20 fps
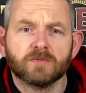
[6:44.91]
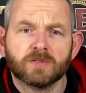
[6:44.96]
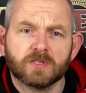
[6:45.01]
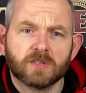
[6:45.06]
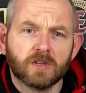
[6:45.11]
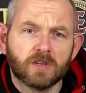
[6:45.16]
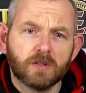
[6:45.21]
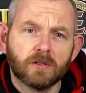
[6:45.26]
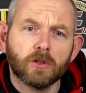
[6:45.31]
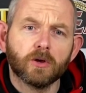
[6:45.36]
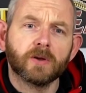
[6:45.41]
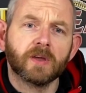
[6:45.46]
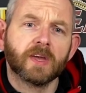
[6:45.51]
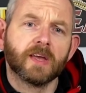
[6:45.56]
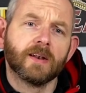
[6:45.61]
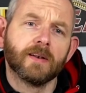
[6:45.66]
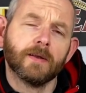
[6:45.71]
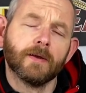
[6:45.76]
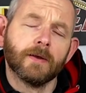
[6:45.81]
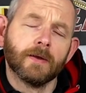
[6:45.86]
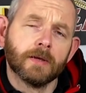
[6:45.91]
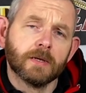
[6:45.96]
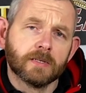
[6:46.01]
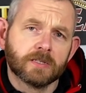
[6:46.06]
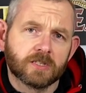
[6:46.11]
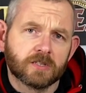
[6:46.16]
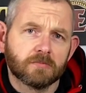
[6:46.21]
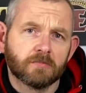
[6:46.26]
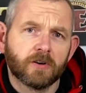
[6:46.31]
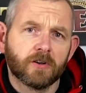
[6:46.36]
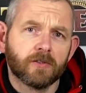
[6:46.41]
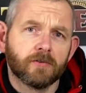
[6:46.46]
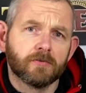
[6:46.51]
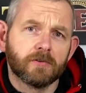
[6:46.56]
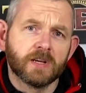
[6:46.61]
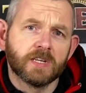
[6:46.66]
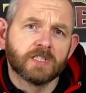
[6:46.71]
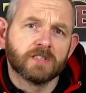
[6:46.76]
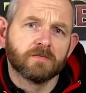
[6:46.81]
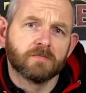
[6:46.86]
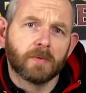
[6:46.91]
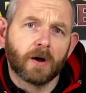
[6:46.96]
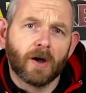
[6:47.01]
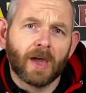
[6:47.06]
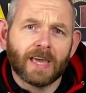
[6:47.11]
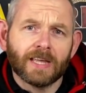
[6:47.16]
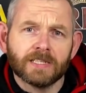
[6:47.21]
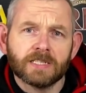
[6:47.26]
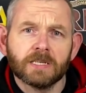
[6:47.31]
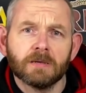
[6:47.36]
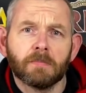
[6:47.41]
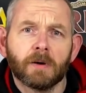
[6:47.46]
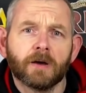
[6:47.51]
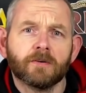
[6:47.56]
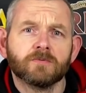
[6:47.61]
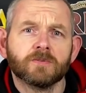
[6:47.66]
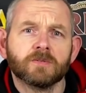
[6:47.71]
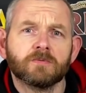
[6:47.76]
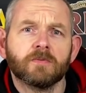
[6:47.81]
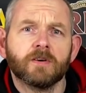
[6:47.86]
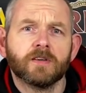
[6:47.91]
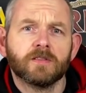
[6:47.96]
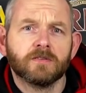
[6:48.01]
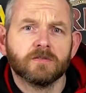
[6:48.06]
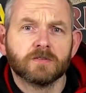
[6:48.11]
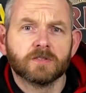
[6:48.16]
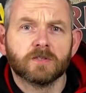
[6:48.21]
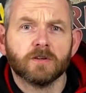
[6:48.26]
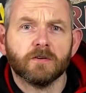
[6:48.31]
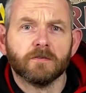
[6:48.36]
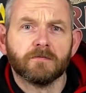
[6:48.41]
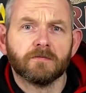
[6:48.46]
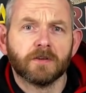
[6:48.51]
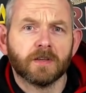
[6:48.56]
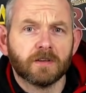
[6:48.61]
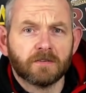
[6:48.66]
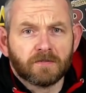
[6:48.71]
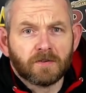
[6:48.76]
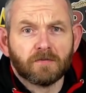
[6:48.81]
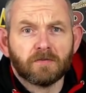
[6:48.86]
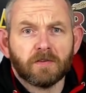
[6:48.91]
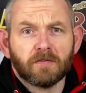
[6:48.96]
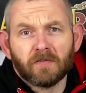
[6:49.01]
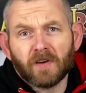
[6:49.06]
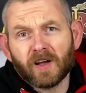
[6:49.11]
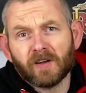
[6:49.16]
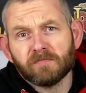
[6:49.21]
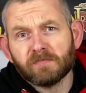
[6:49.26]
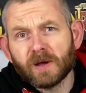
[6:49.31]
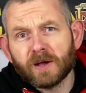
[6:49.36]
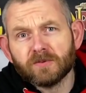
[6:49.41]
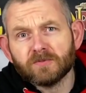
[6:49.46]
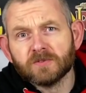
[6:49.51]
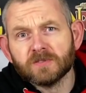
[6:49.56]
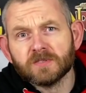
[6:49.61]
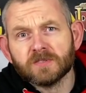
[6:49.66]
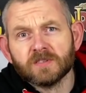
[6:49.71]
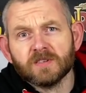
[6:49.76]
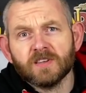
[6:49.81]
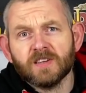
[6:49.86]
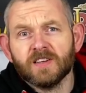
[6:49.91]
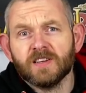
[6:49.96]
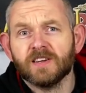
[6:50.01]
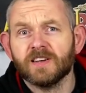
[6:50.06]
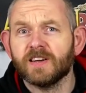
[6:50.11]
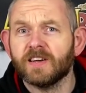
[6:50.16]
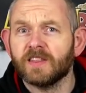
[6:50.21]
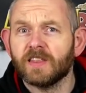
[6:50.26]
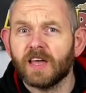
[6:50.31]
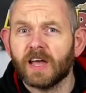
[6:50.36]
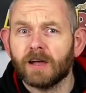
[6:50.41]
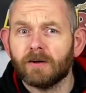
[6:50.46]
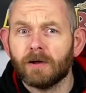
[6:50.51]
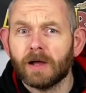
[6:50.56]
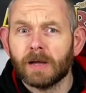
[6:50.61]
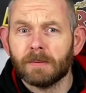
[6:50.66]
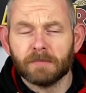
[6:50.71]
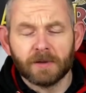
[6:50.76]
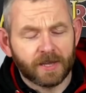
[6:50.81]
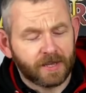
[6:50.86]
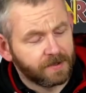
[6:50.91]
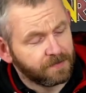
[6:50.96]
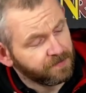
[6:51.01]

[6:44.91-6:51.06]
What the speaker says: So you're looking somewhere in the region of about £80 worth of stuff for your £55 at the RRP.